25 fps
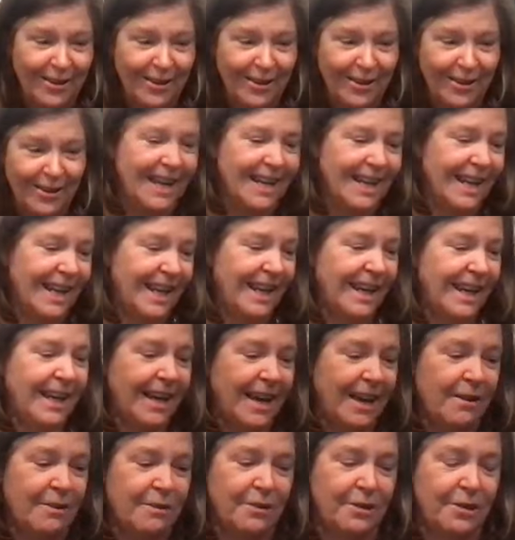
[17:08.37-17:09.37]
And he
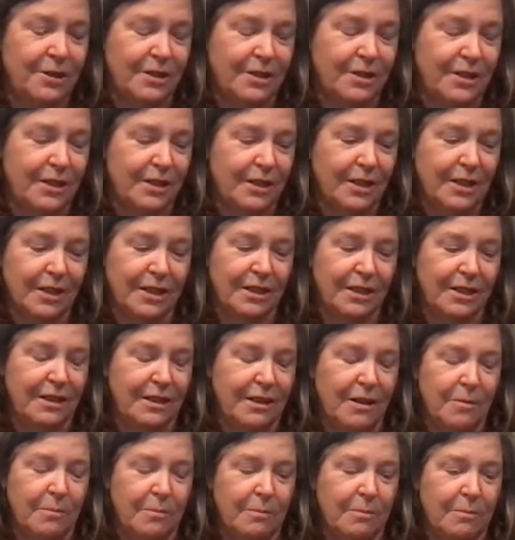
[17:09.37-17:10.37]
goes to,
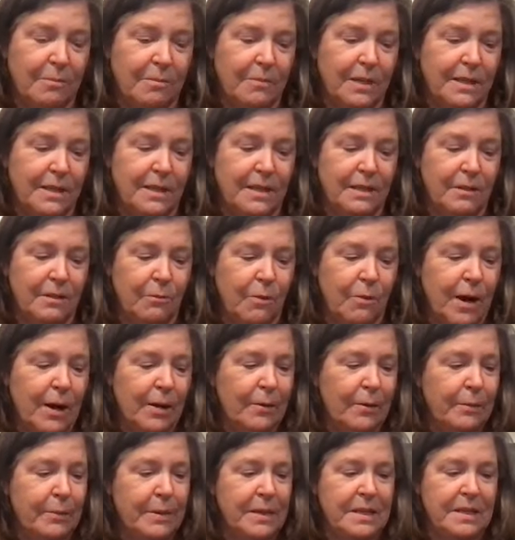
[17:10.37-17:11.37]
he's in the
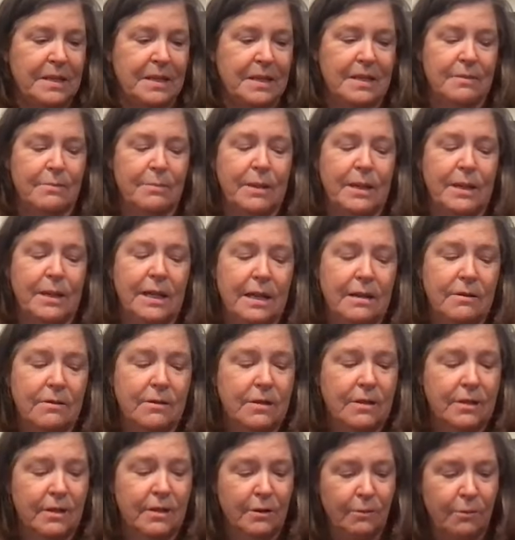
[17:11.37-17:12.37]
wire business, but he
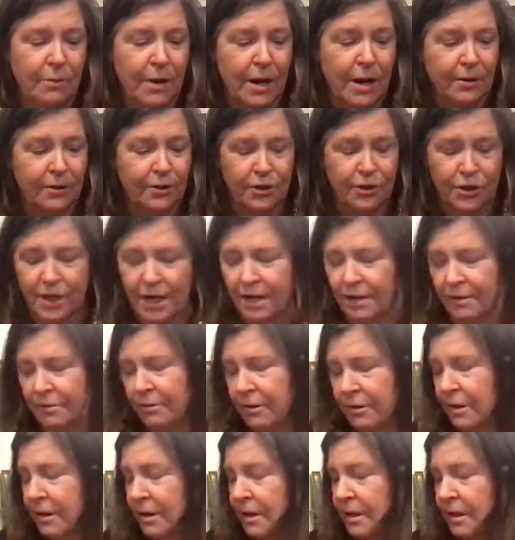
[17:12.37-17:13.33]
goes to the wire show